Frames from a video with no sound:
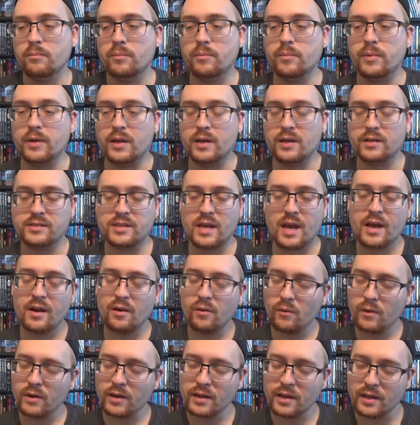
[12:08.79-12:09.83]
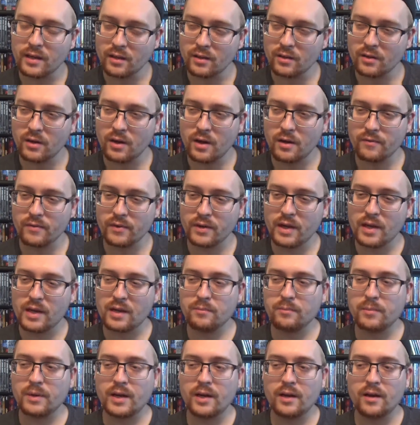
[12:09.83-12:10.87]
because I don't want to kill her off
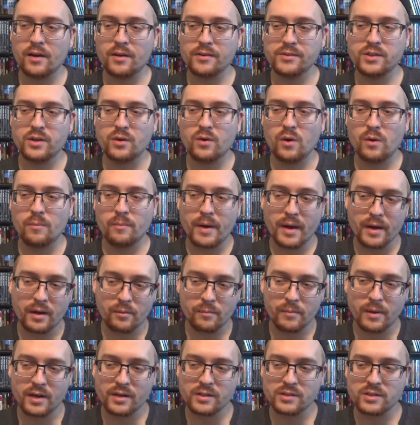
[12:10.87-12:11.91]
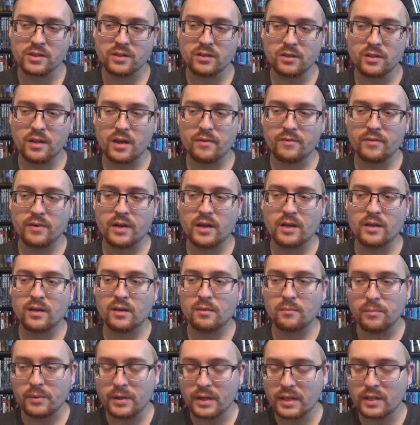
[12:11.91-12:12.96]
again, but I also don't want Michael Myers killed off again
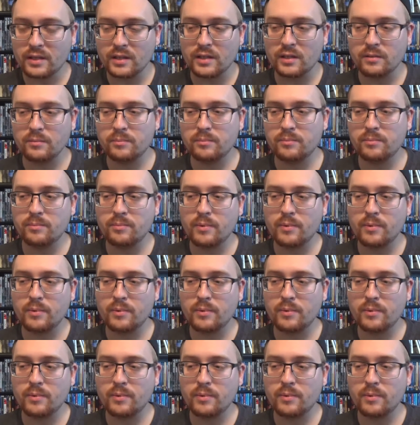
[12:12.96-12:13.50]
completely.